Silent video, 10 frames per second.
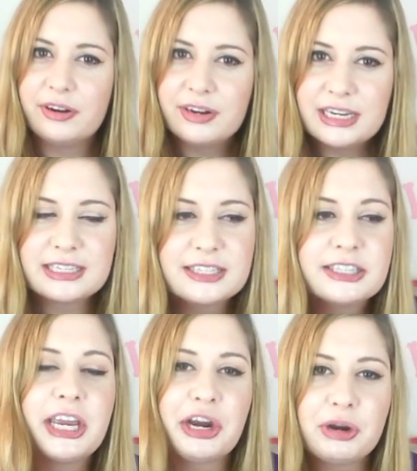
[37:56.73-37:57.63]
Is it
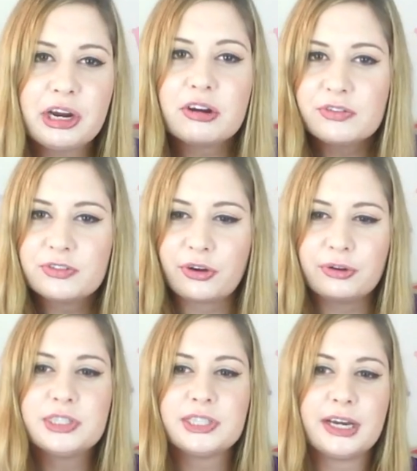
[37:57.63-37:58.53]
scarier if
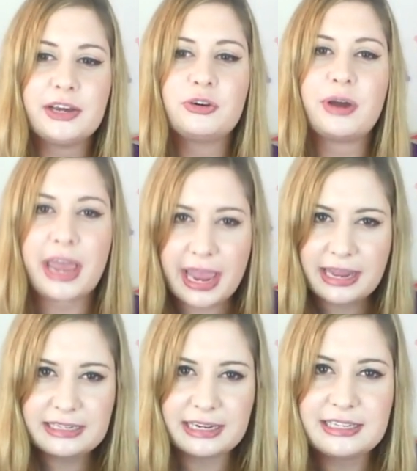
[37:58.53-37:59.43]
ghosts are your
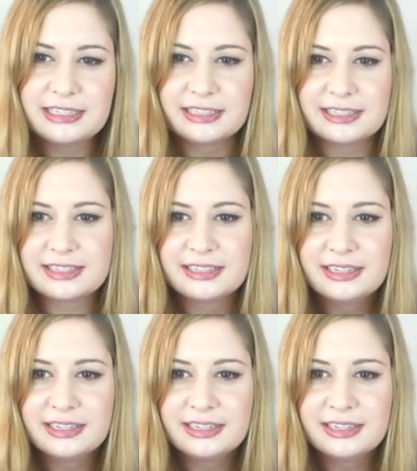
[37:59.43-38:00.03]
ancestors?